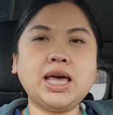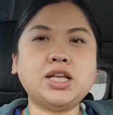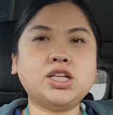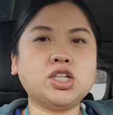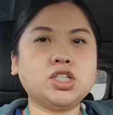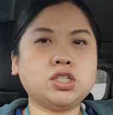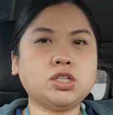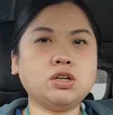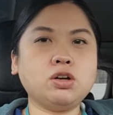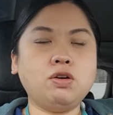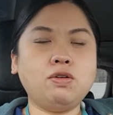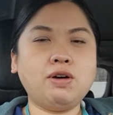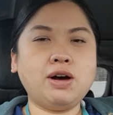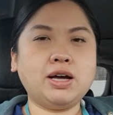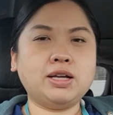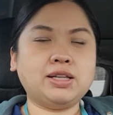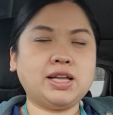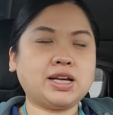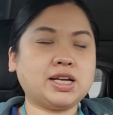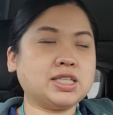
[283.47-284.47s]
And just to go
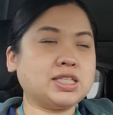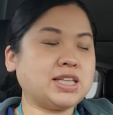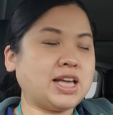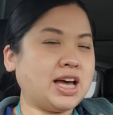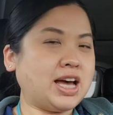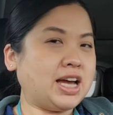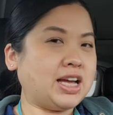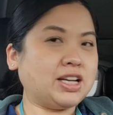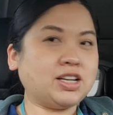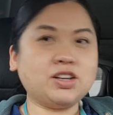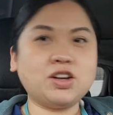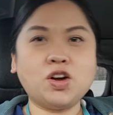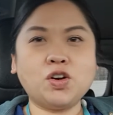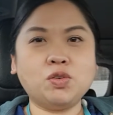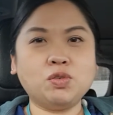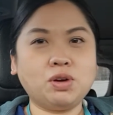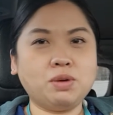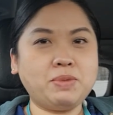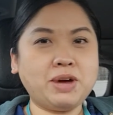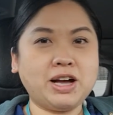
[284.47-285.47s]
on like a side
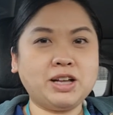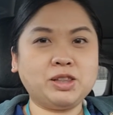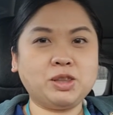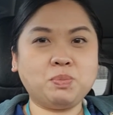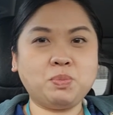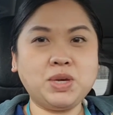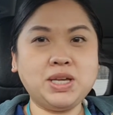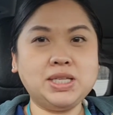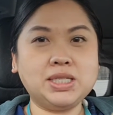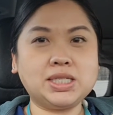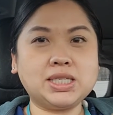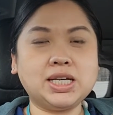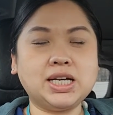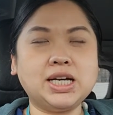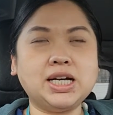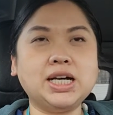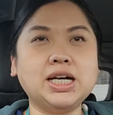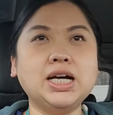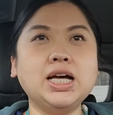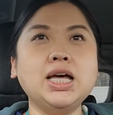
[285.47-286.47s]
note about the
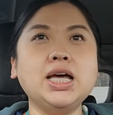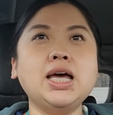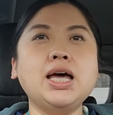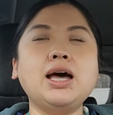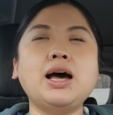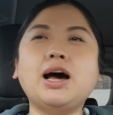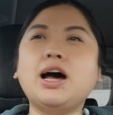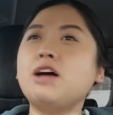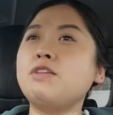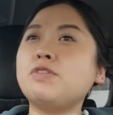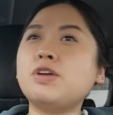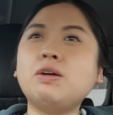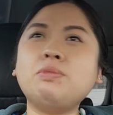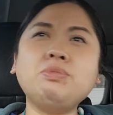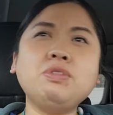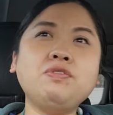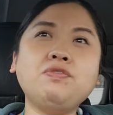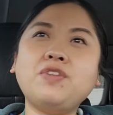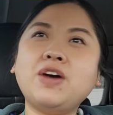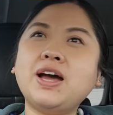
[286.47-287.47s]
pizza, I've
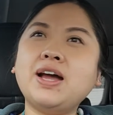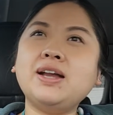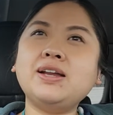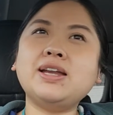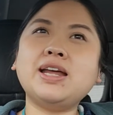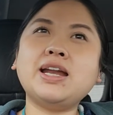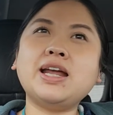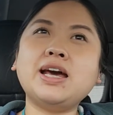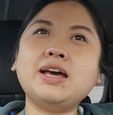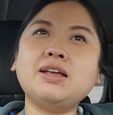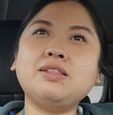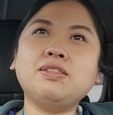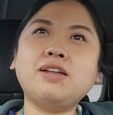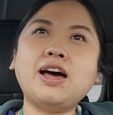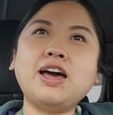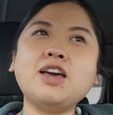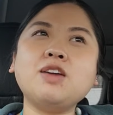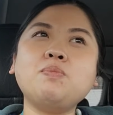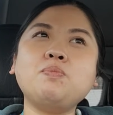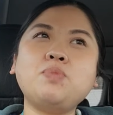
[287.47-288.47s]
come to find that I
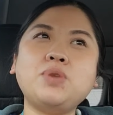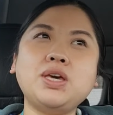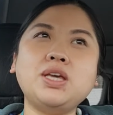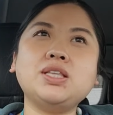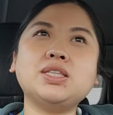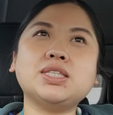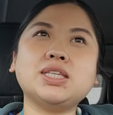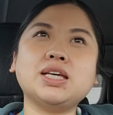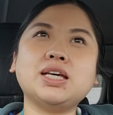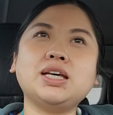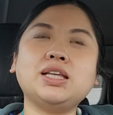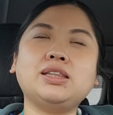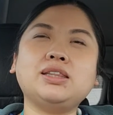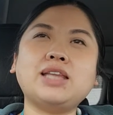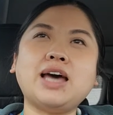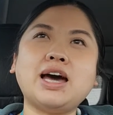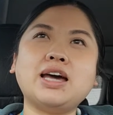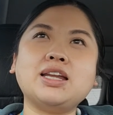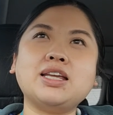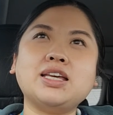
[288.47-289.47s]
like pizza
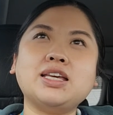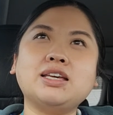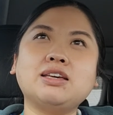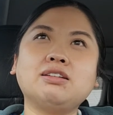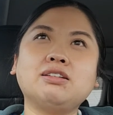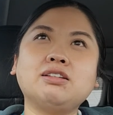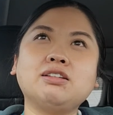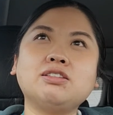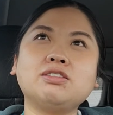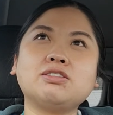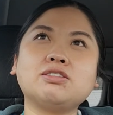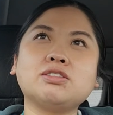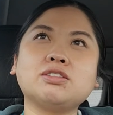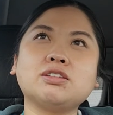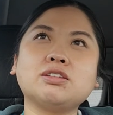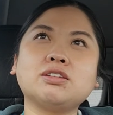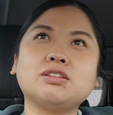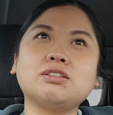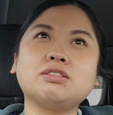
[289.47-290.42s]
that is